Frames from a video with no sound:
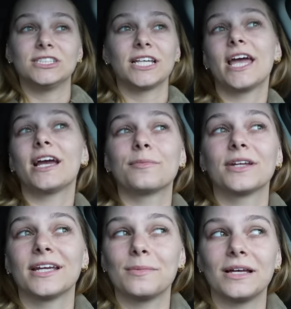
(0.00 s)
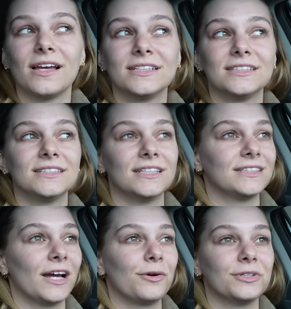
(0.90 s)
saying I'm gonna get my license
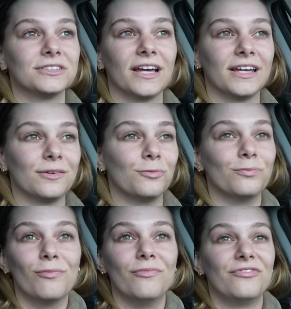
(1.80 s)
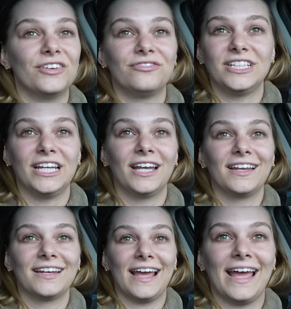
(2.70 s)
since I was like
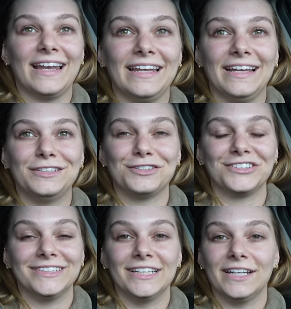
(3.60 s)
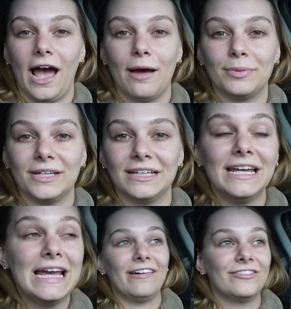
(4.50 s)
15 and it just didn't happen.
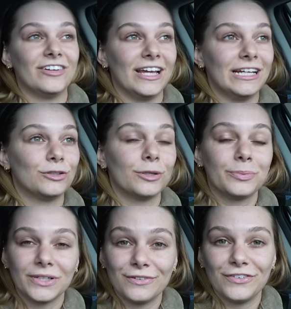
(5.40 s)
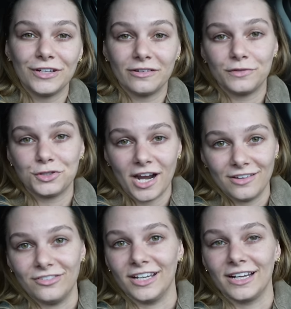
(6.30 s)
I have a crippling fear of
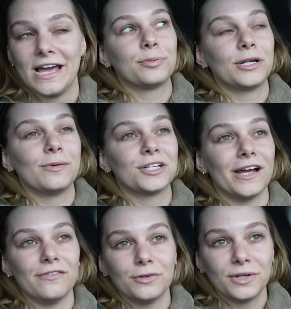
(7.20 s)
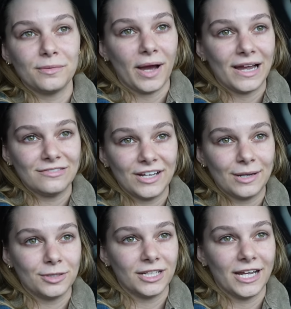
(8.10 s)
driving. Pretty much everyone in my
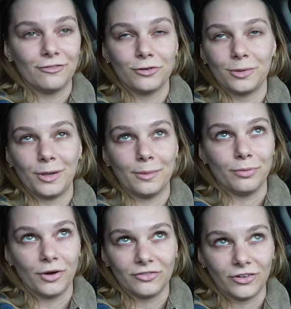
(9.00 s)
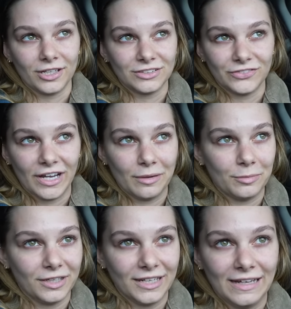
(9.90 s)
family, everyone in my boyfriend's
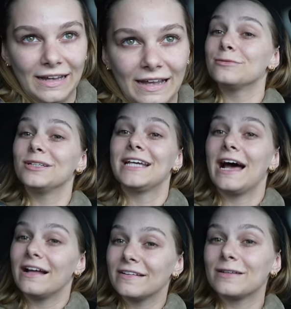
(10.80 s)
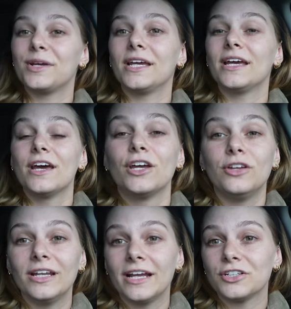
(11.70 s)
family has been telling me, you
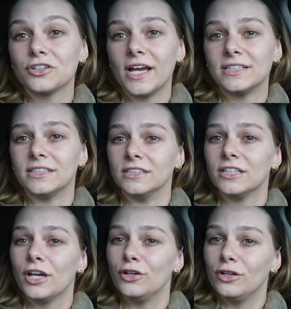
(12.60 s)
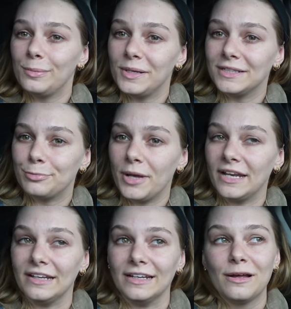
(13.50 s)
need to get your license, you need to be
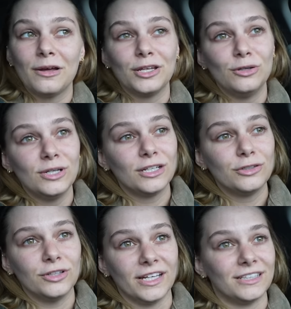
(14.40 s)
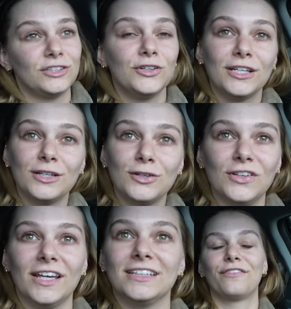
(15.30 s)
independent, you need to do this, you need to do
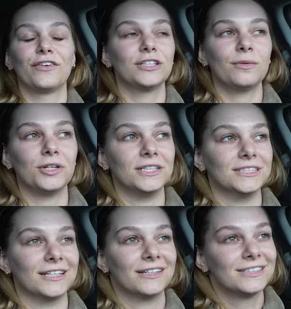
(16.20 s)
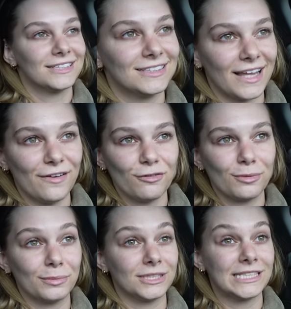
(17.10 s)
this. For some reason, since
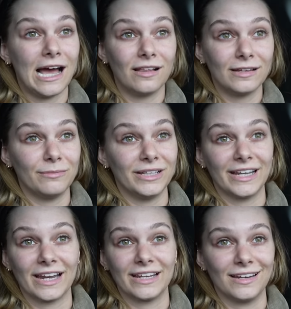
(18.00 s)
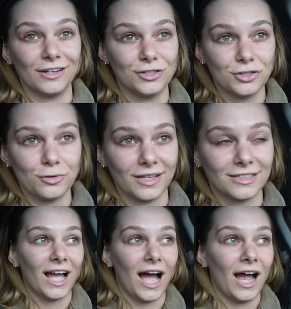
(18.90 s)
everyone was telling me that I needed to do
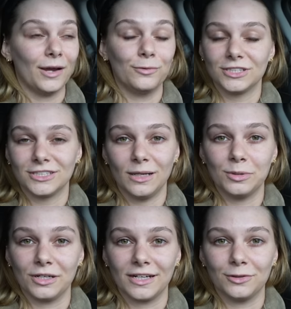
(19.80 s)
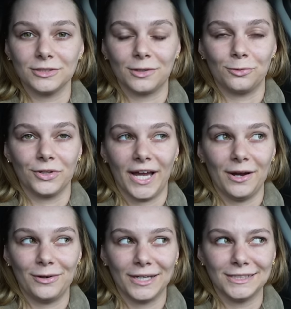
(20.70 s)
it, I was stubborn and I was like, well,
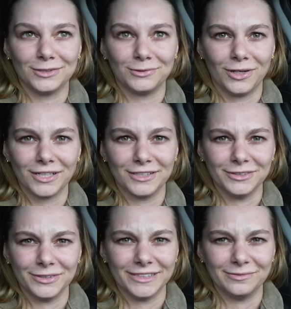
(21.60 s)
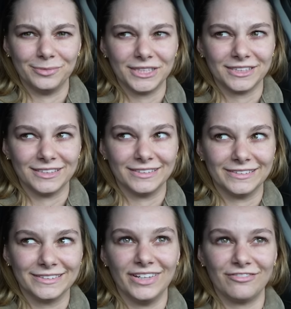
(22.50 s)
now I don't wanna do it
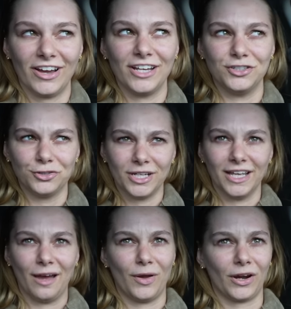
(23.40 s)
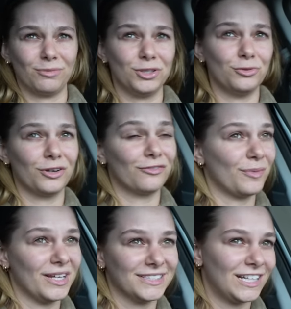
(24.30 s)
because if I do it, I'm not gonna be doing it for
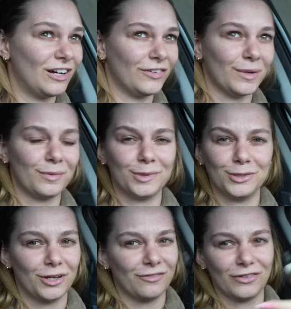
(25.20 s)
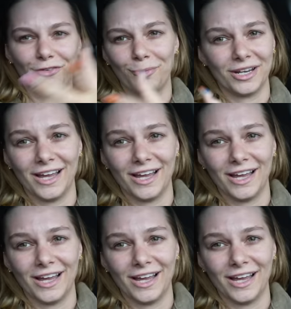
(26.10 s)
myself and I'm gonna be doing it for everybody